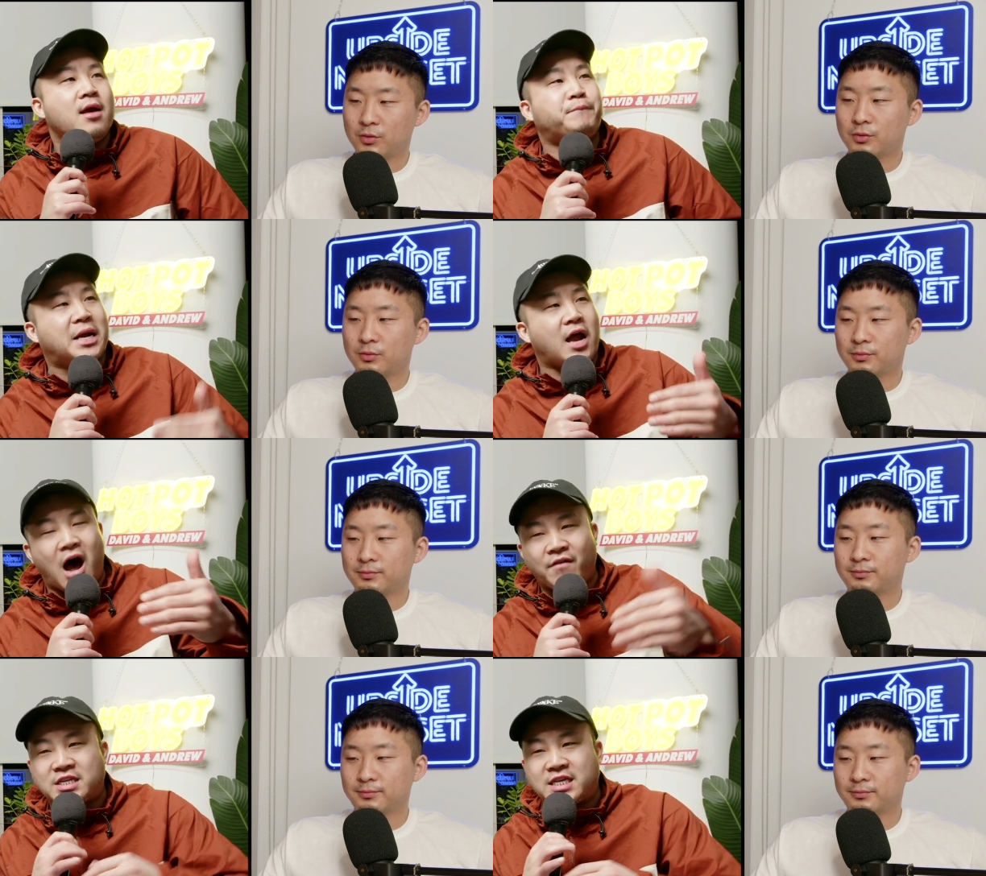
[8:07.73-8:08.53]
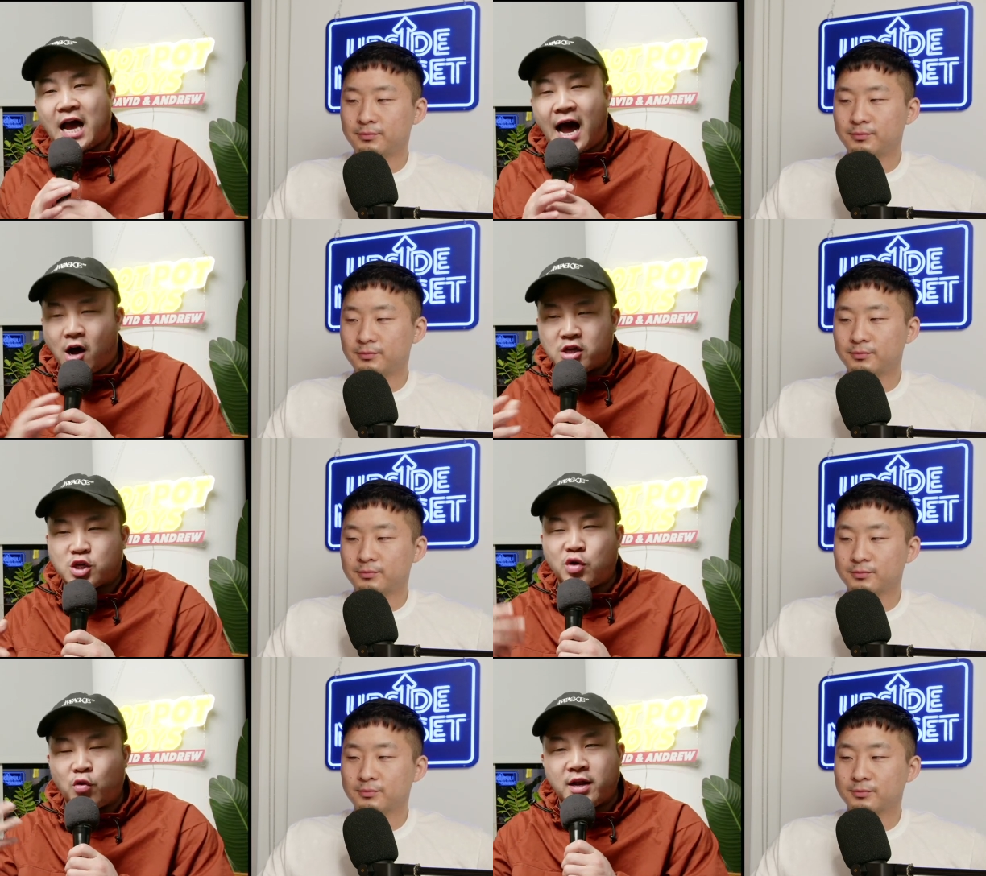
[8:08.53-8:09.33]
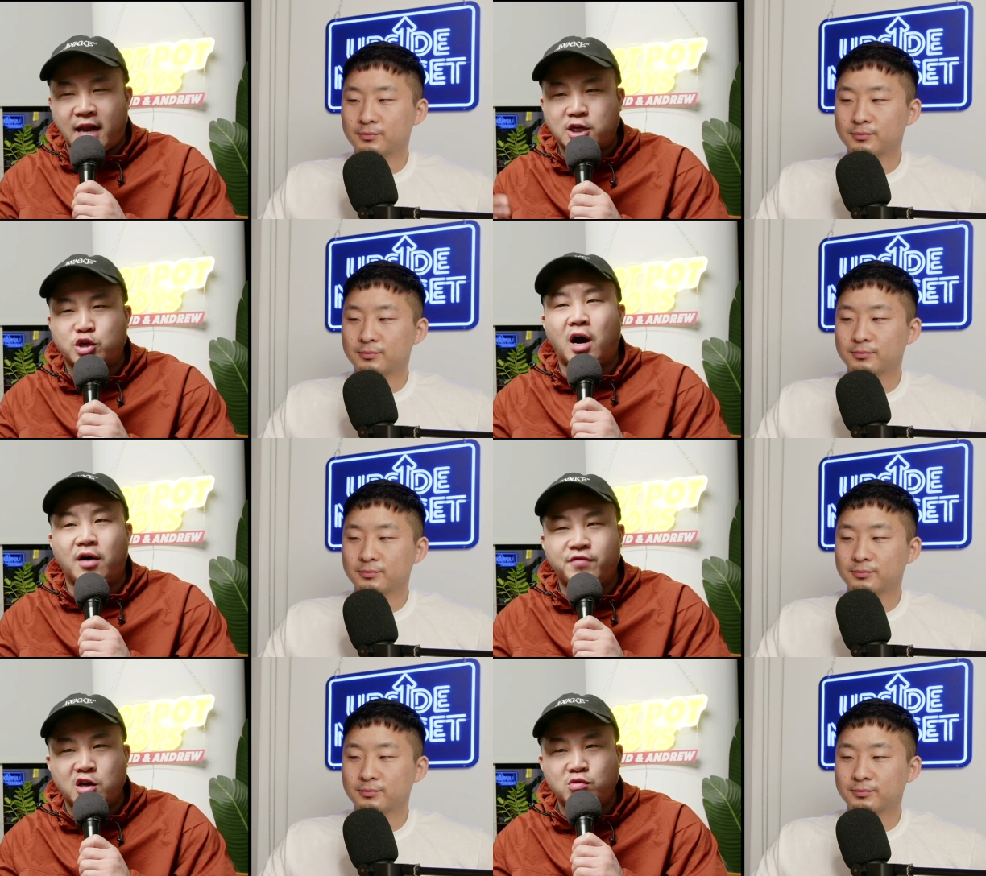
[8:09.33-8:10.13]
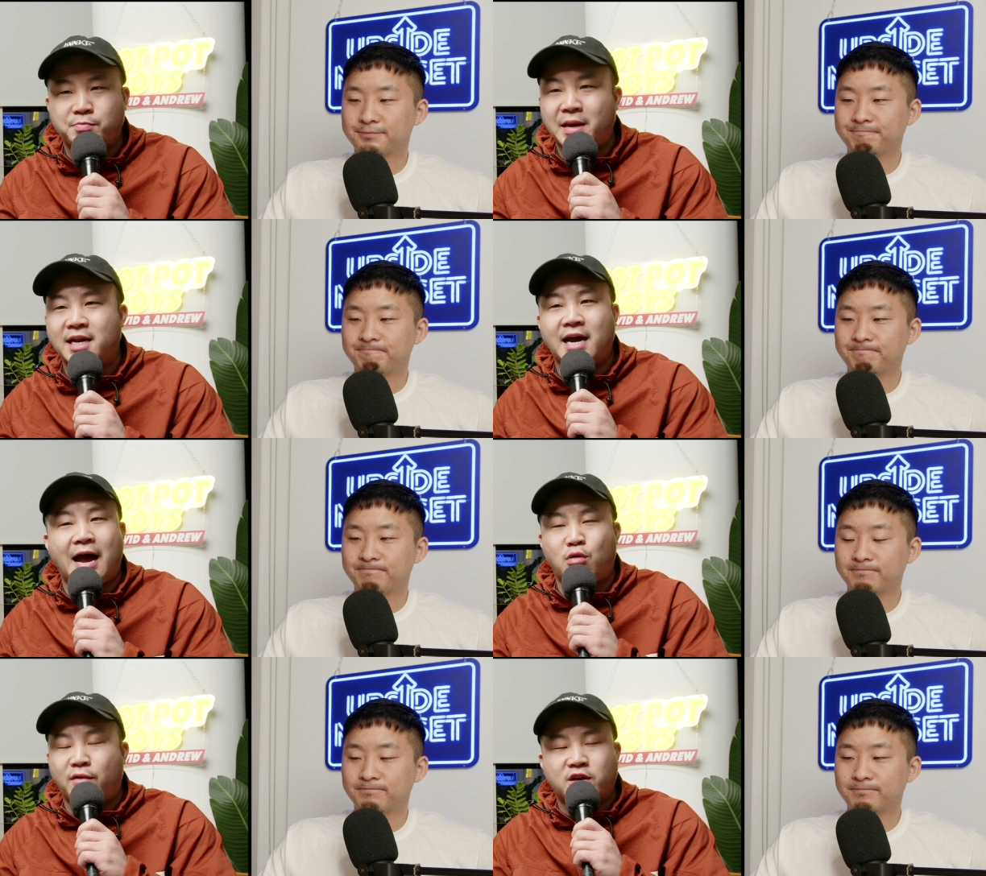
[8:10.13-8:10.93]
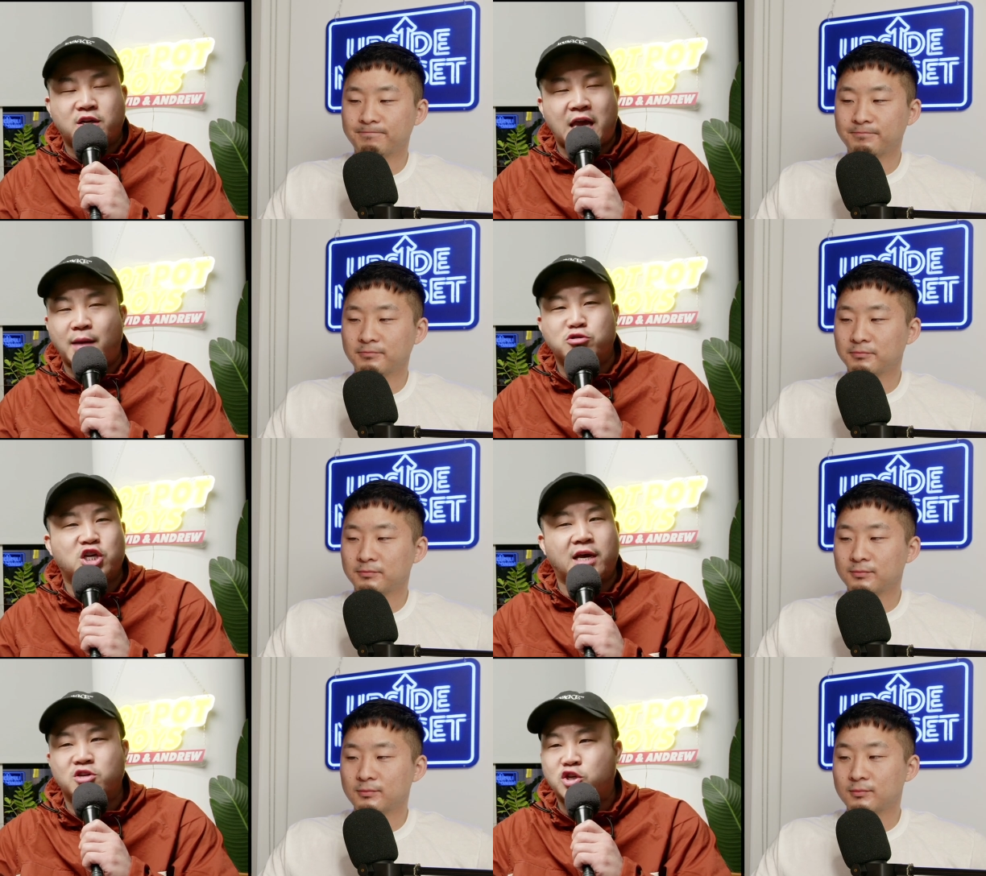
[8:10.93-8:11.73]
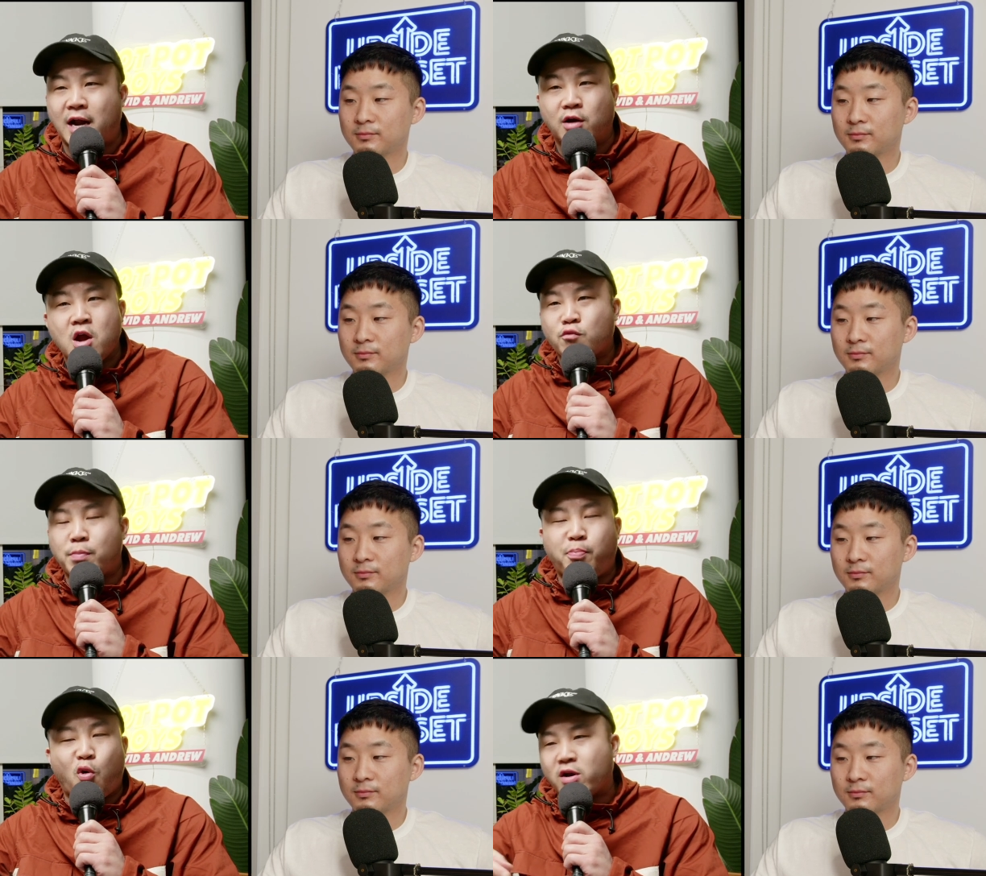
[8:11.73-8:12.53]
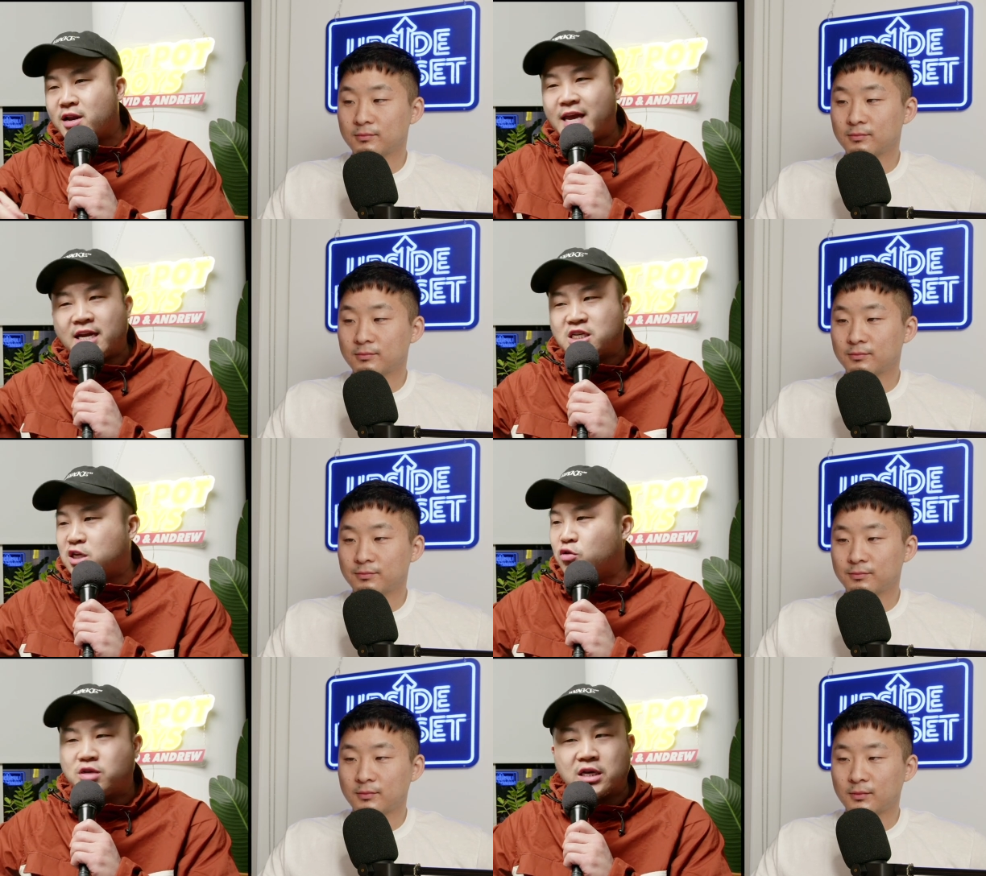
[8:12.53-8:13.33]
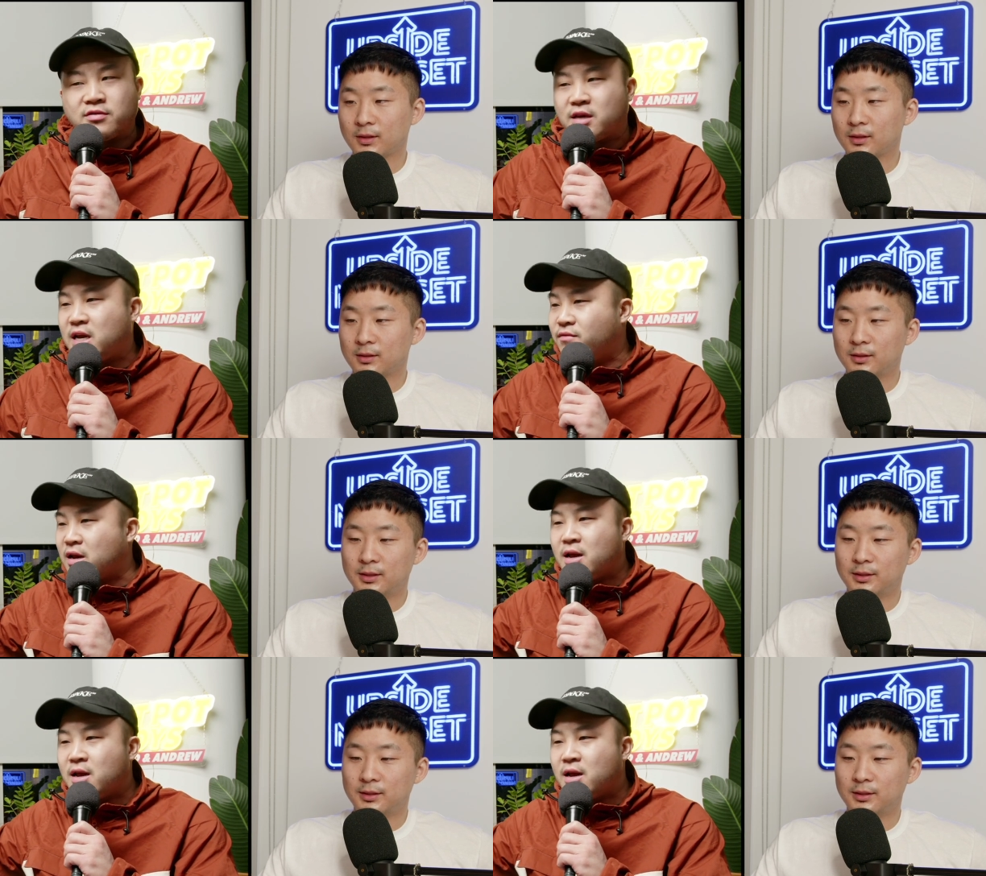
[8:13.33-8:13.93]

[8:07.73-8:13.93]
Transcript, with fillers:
Speaker 1: But obviously, I also know the nature of the news media, how every cable channel's trying to report and get exclusives and even oh.